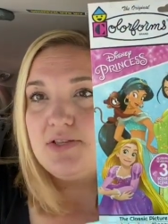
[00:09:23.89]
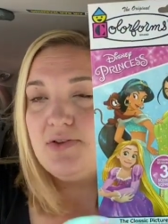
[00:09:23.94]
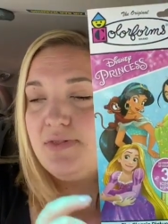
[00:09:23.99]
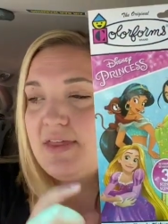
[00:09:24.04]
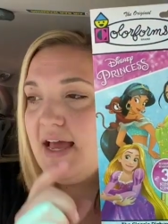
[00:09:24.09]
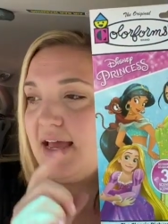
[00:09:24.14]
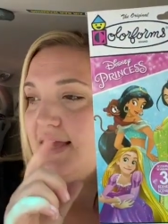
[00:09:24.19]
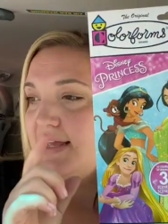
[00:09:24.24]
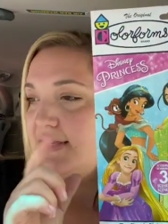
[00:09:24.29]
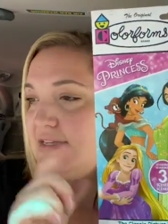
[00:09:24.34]
So
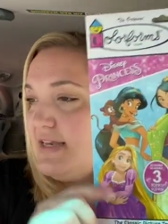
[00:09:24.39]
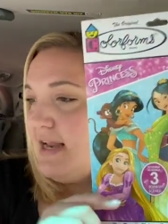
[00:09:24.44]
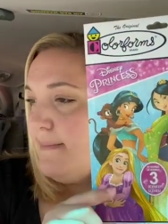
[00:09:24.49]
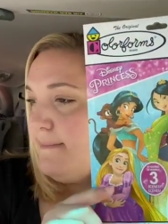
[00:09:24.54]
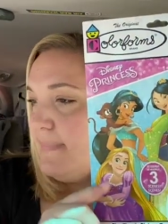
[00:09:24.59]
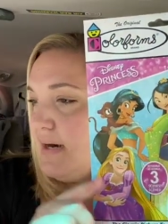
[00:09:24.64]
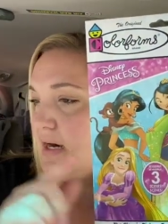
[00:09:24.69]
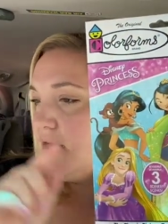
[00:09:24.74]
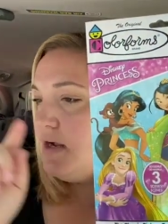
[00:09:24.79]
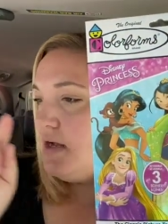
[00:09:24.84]
that is
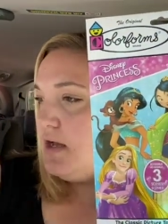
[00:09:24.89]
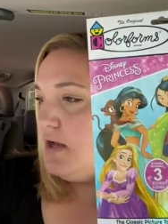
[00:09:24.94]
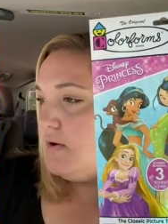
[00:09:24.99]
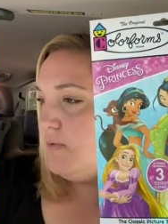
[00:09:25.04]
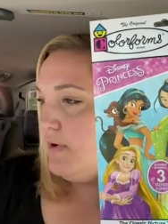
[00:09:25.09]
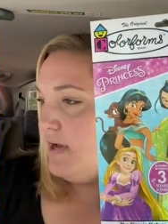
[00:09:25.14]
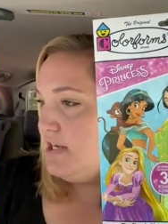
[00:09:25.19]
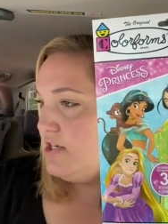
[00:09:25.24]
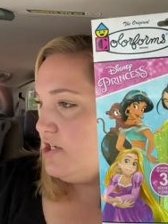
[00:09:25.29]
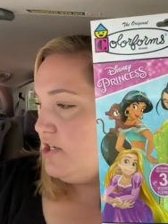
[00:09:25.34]
number
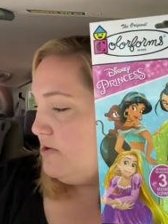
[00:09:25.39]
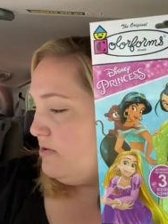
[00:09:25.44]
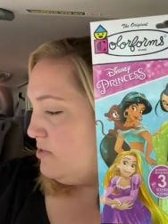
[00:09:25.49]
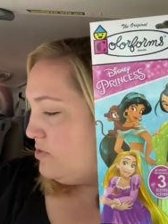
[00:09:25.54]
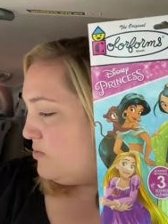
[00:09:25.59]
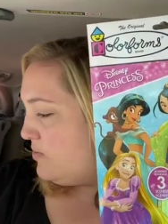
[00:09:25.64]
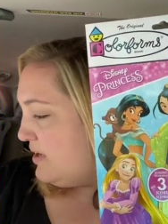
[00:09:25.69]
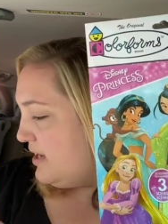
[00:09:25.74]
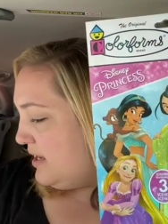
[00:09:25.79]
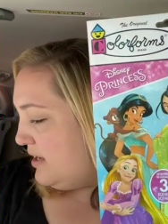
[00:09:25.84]
one, two,
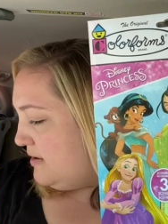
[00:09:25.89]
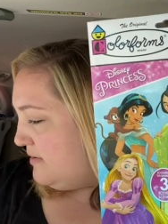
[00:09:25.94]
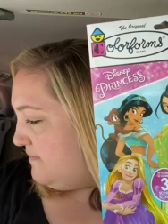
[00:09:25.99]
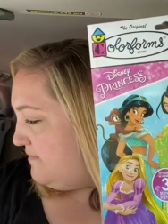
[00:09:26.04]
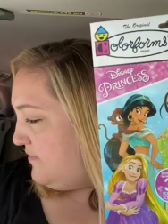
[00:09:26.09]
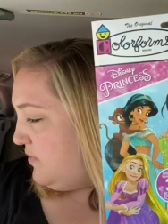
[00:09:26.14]
three,